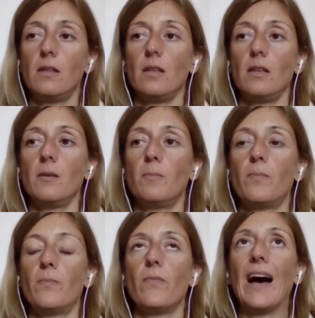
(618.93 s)
The
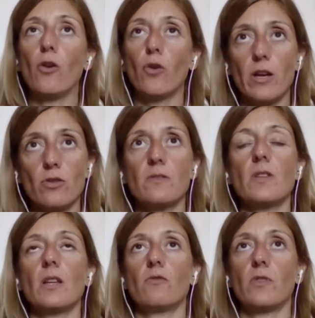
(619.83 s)
allocation of
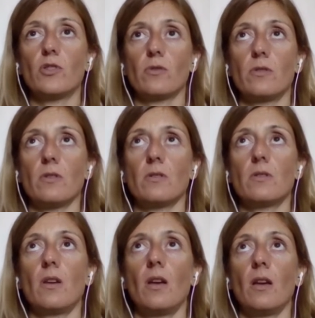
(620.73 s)
state
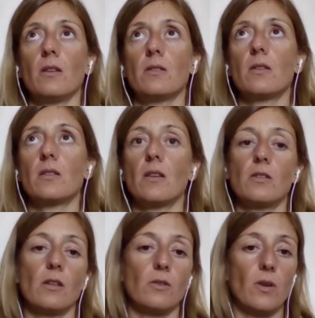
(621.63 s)
resources is
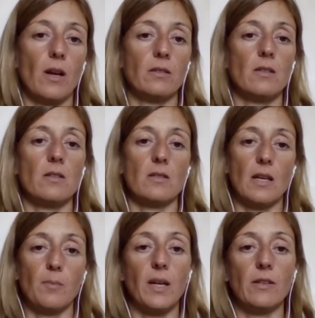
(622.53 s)
essential to guarantee
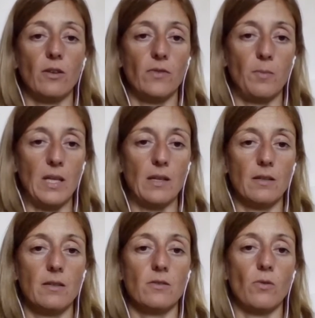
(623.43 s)
sustainability of the
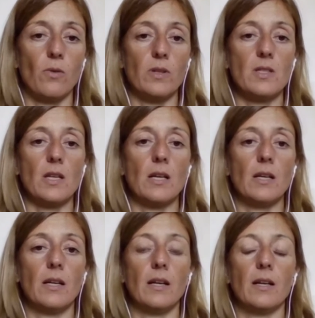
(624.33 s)
media. So it's
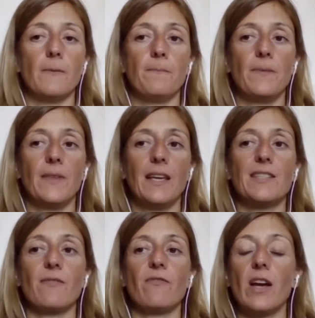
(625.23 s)
a
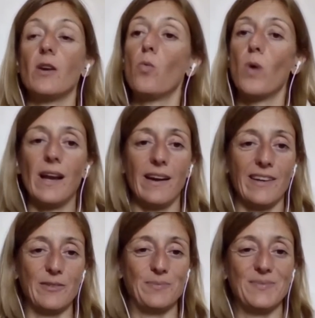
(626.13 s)
very
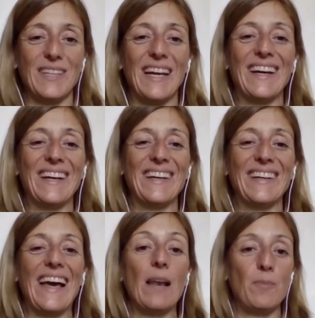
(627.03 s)
welcome
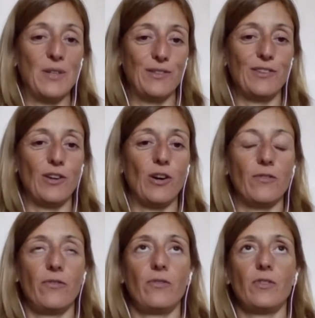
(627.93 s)
element
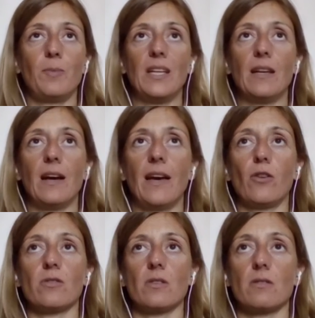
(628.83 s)
of the media
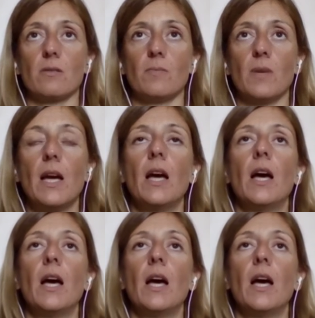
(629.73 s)
ecosystem.